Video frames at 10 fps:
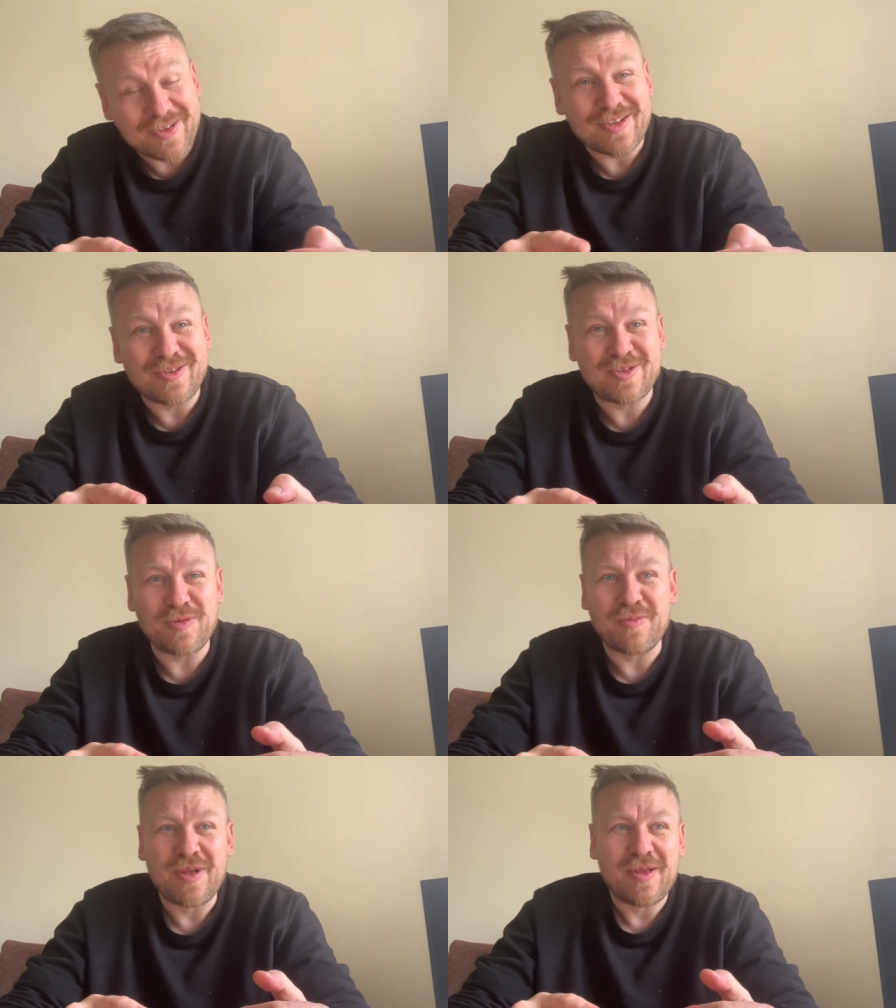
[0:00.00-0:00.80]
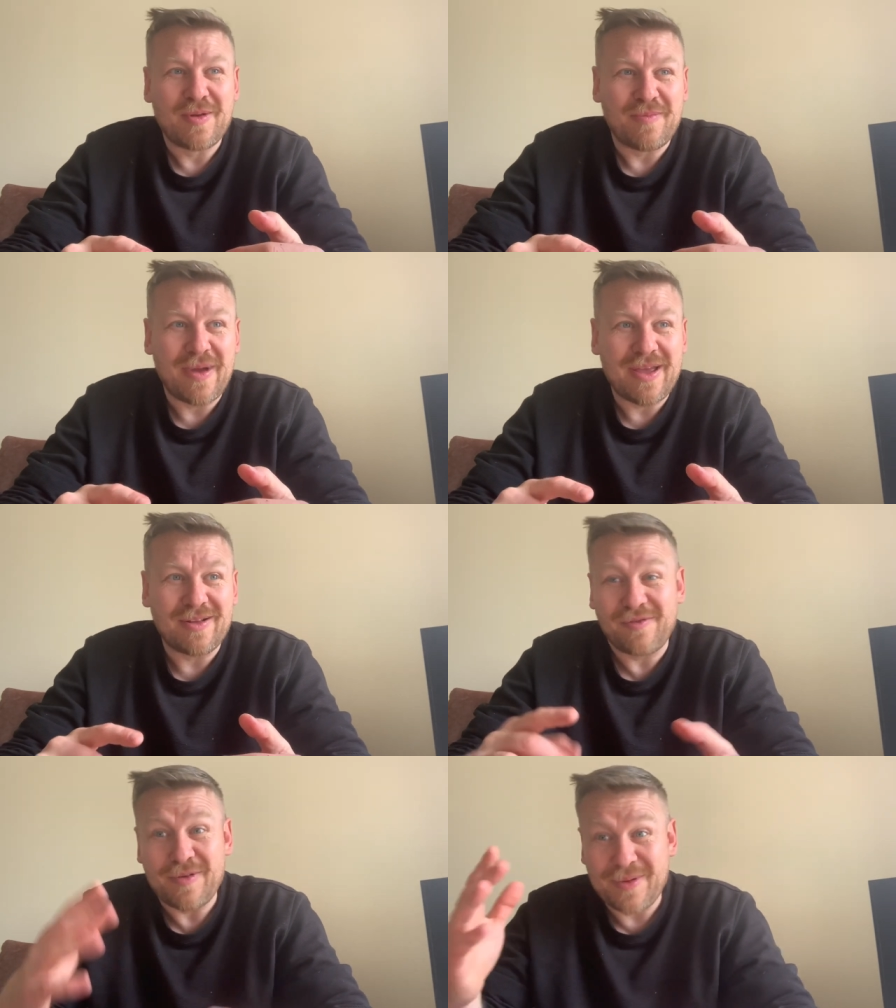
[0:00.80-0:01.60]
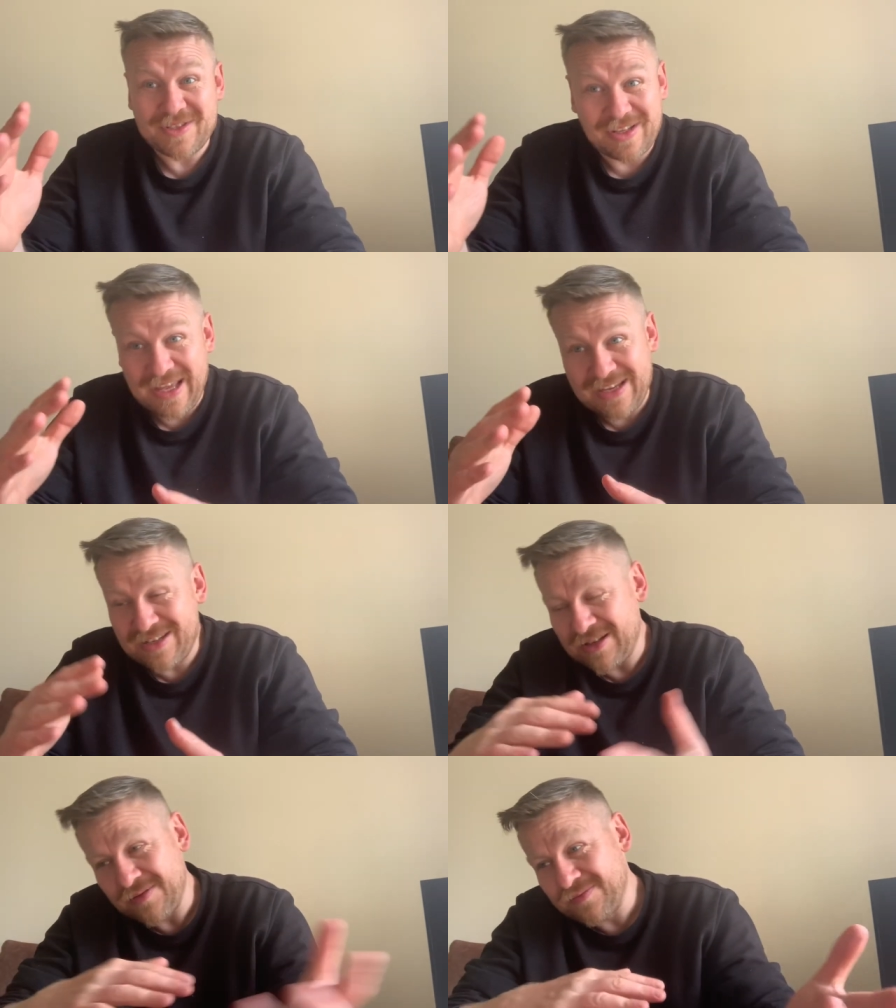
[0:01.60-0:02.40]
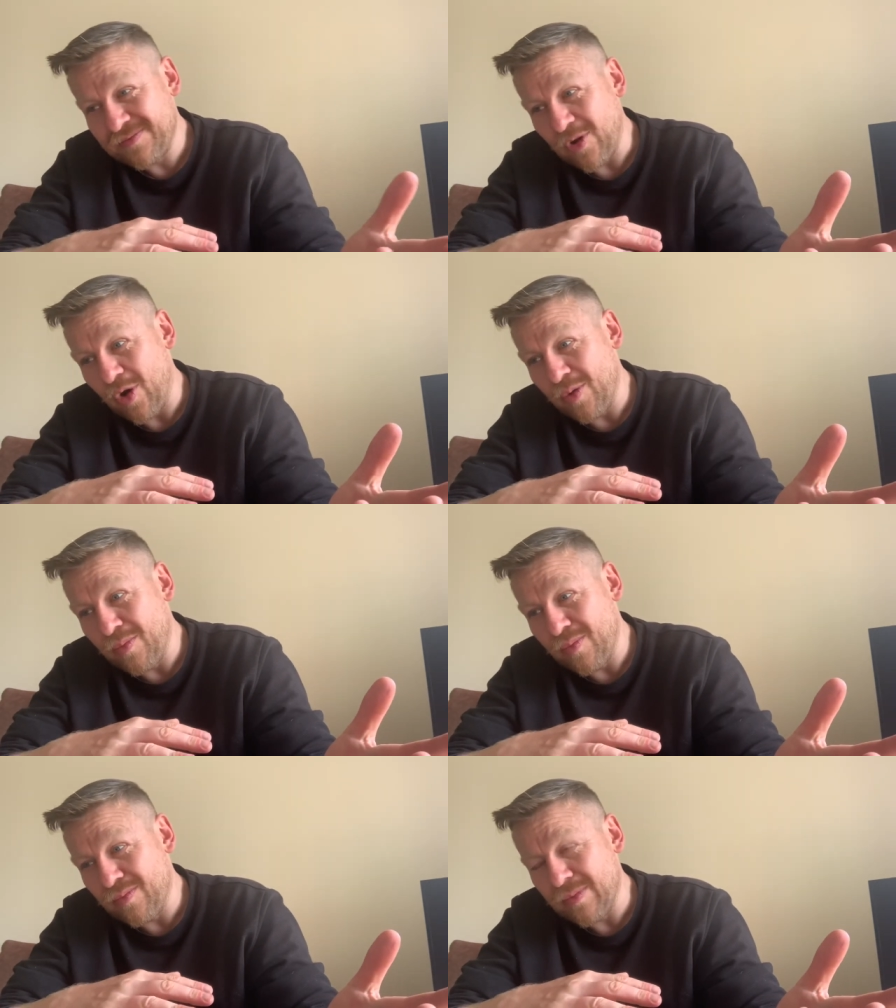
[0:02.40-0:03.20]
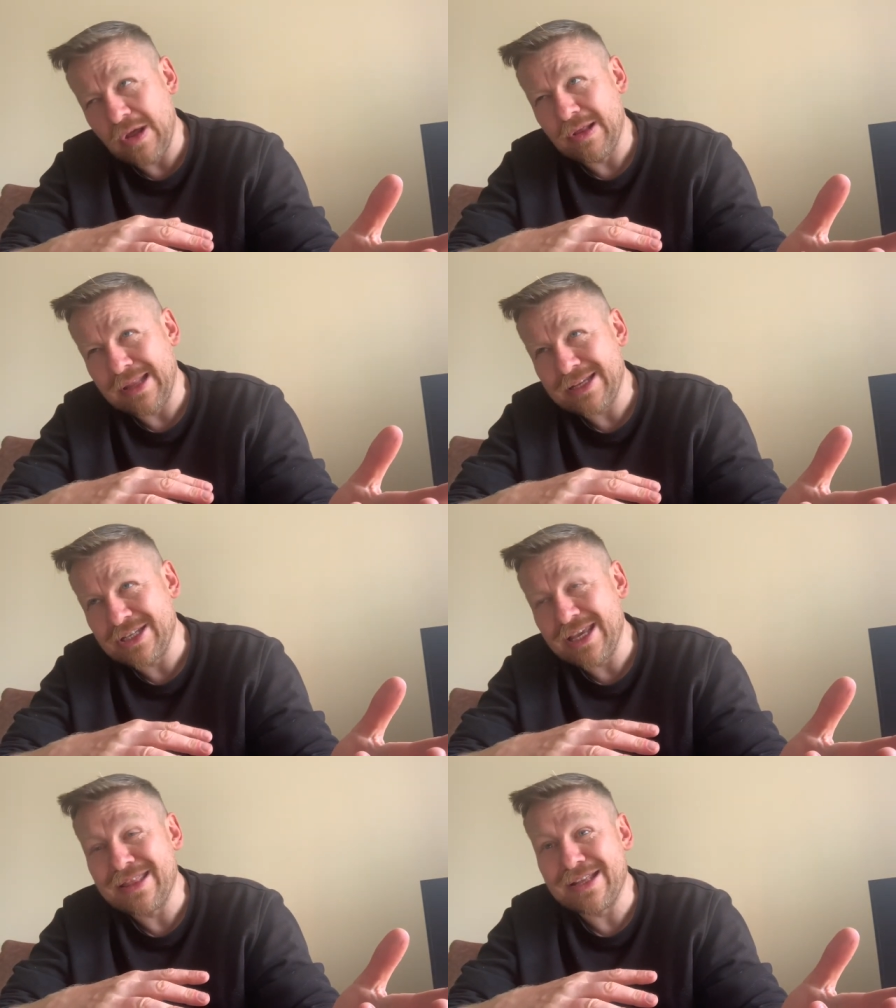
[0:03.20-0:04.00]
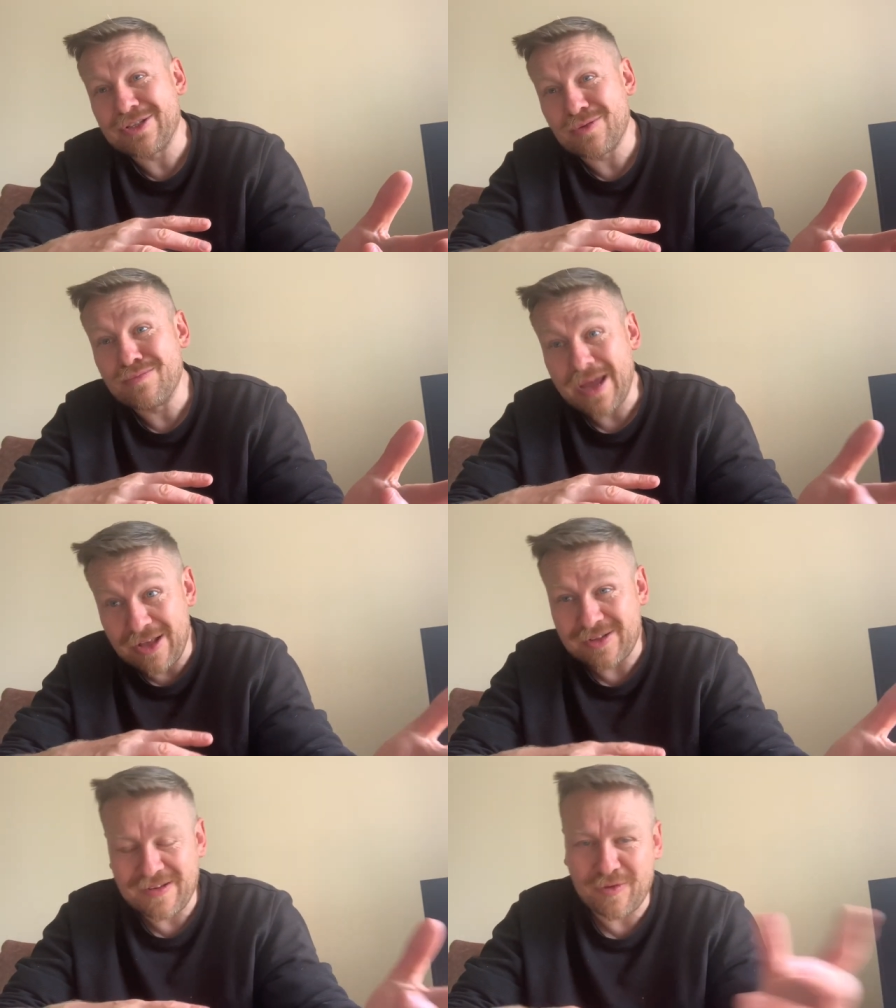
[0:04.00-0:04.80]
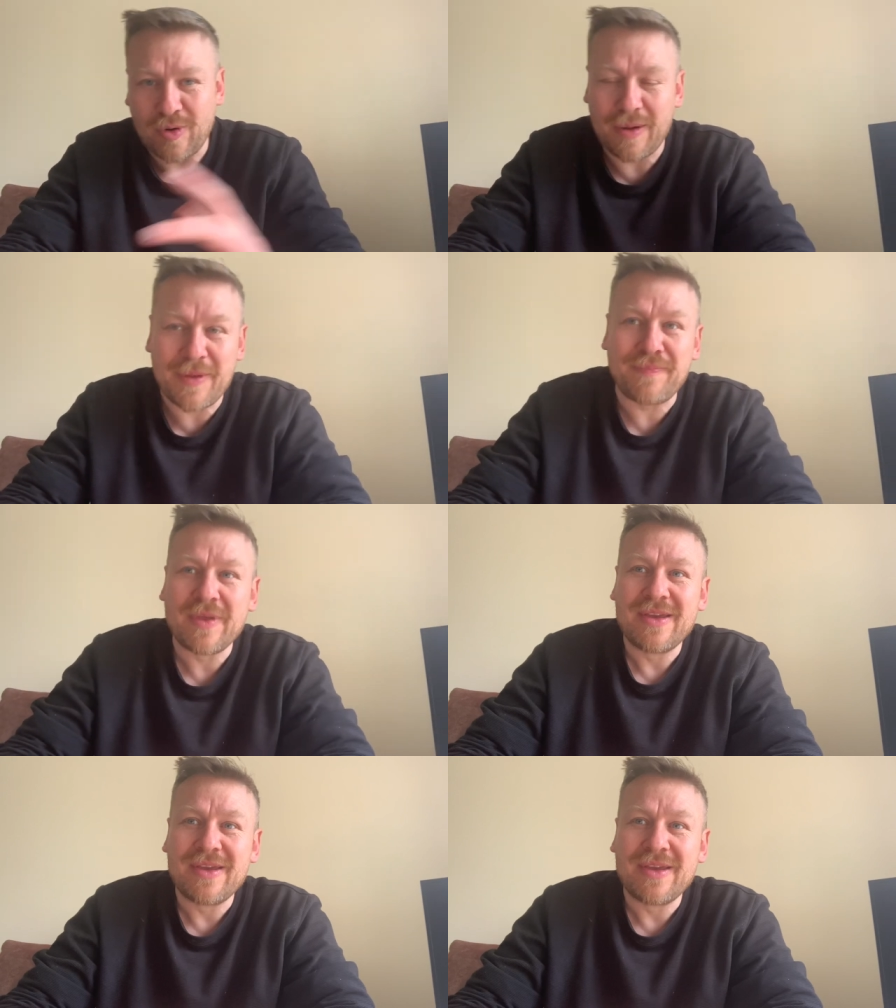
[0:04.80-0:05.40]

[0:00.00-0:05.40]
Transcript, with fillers: and some females are less or less yin than some males, if you know what I mean.